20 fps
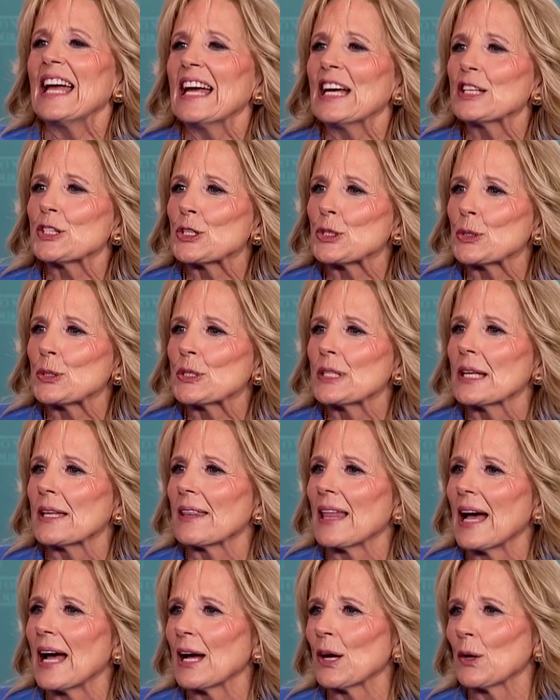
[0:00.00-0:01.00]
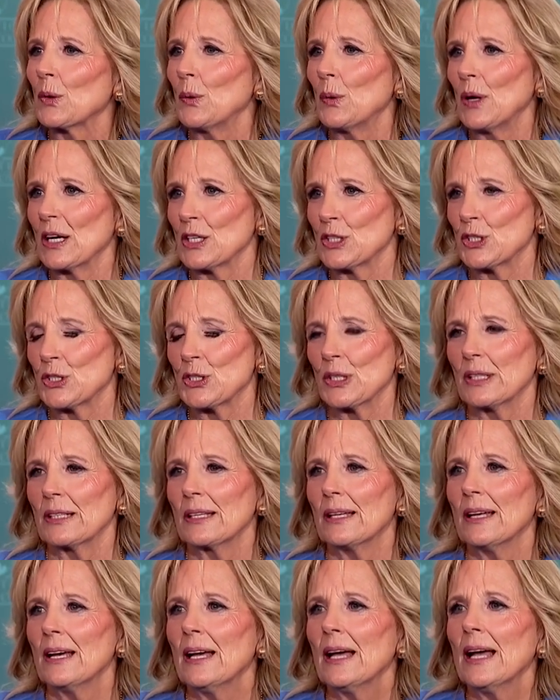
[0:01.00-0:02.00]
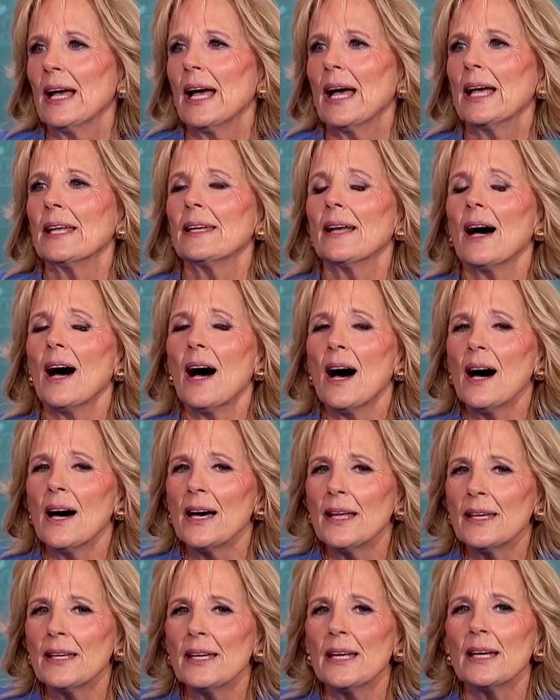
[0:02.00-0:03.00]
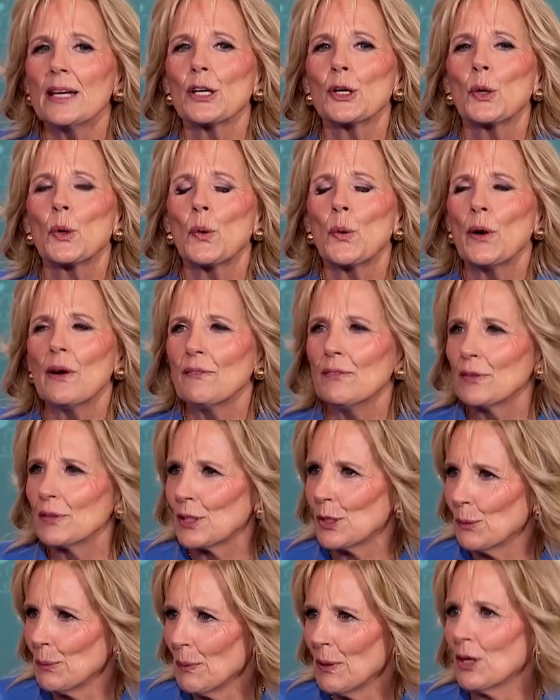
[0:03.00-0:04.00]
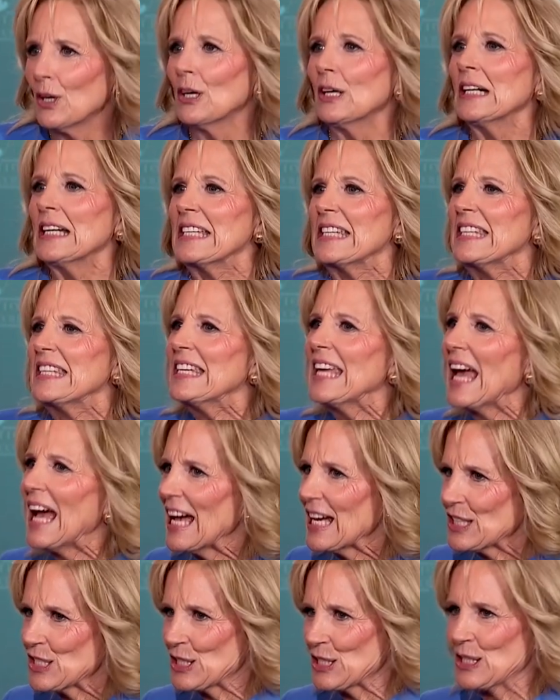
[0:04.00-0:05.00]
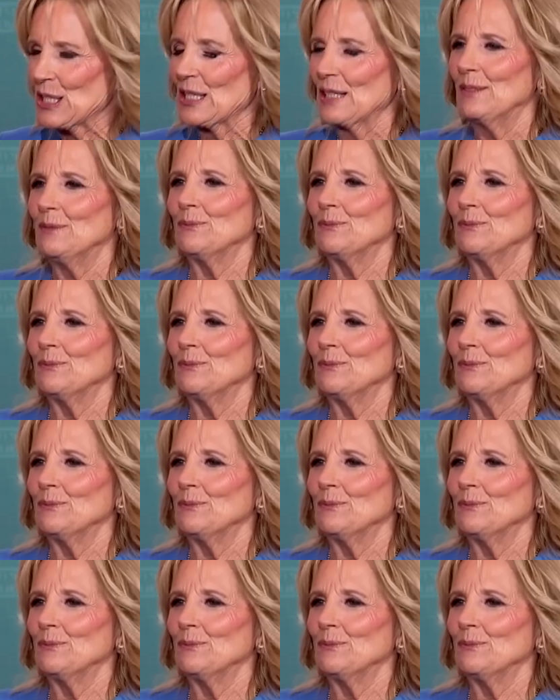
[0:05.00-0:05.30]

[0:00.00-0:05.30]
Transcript: answer to that question, an unequivocal yes.